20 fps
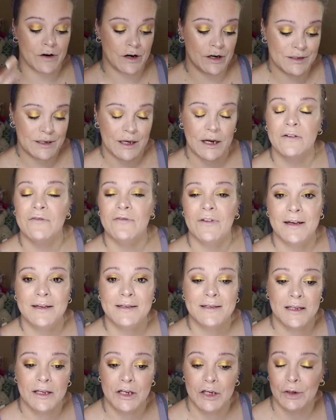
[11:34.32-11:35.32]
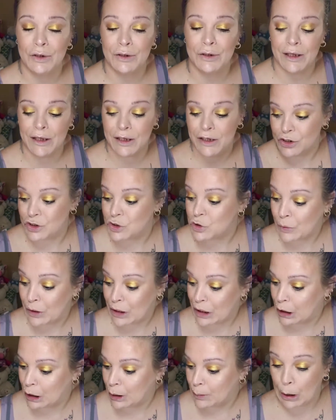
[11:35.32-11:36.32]
over your entire face and then you look like you're
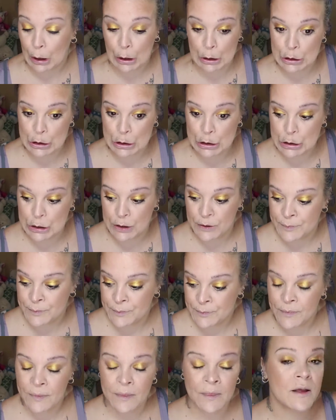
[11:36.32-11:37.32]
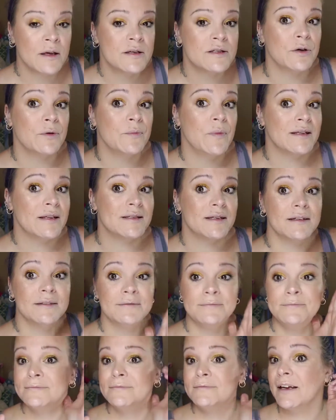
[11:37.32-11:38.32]
sweating balls. So that's
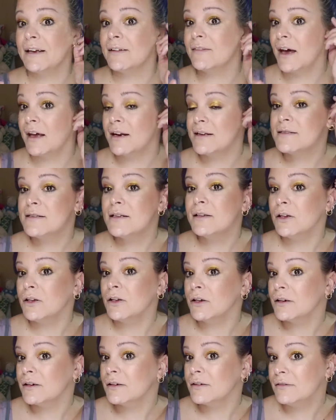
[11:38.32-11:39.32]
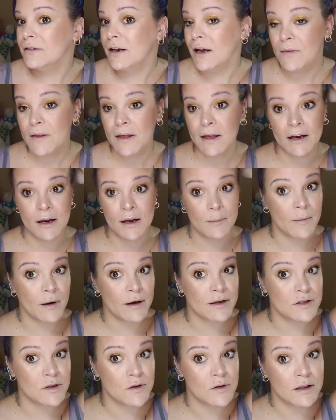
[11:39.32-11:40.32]
it. Like that is the look and then I'm
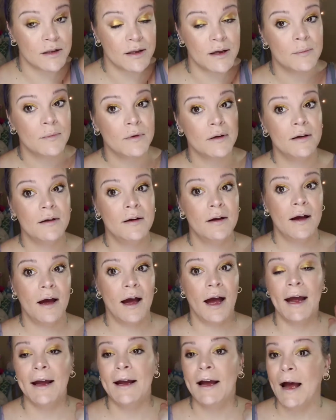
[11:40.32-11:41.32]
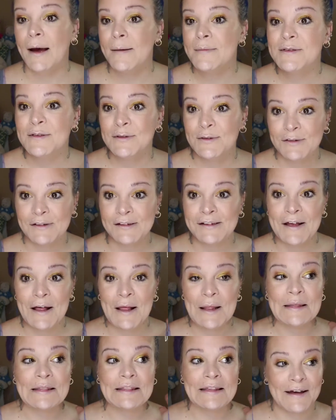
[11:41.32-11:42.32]
about to do the lip. I
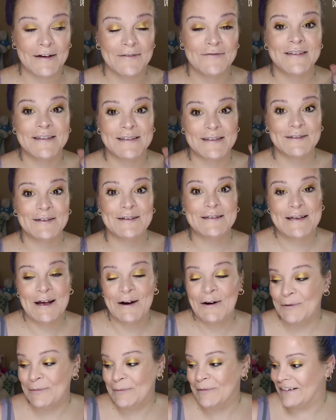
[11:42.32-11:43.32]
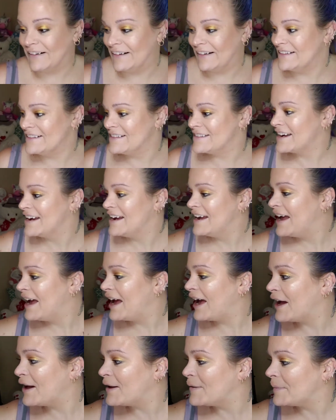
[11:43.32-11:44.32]
absolutely love this look so much.
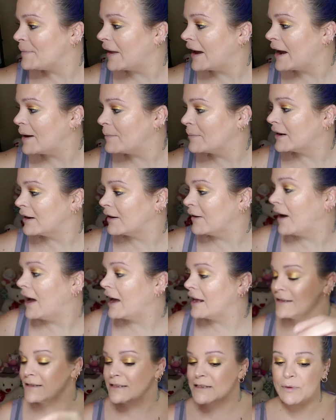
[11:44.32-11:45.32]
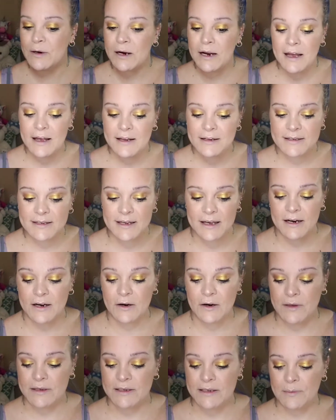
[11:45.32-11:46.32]
Um, I am going to go ahead and spray it and set
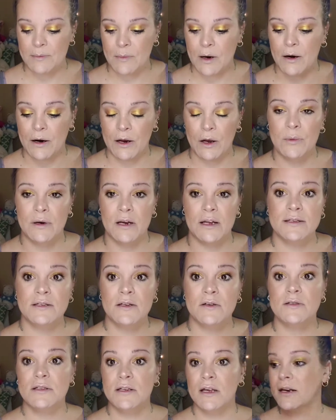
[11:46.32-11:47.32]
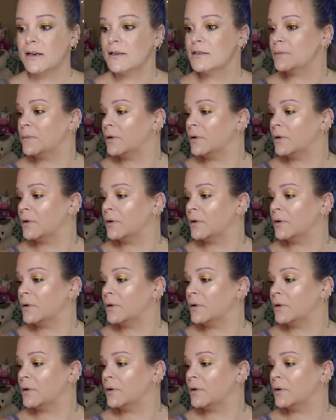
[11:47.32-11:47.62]
it with some Mario Badescu setting